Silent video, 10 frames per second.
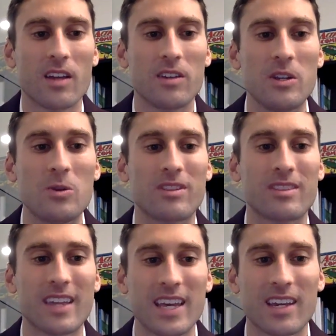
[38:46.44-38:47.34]
Do you
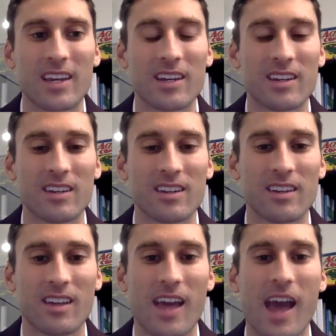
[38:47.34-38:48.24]
think,
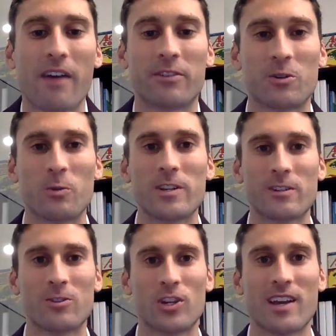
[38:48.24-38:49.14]
after
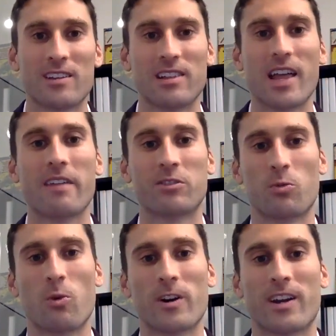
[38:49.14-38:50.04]
researching his life's
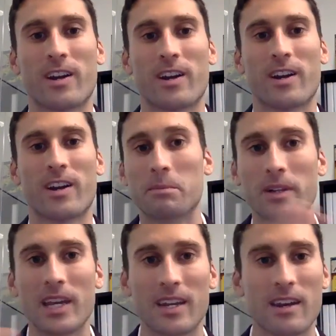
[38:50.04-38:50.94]
work as a
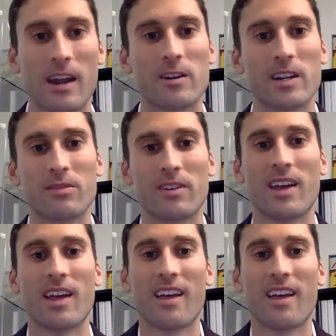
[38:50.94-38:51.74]
complete narrative,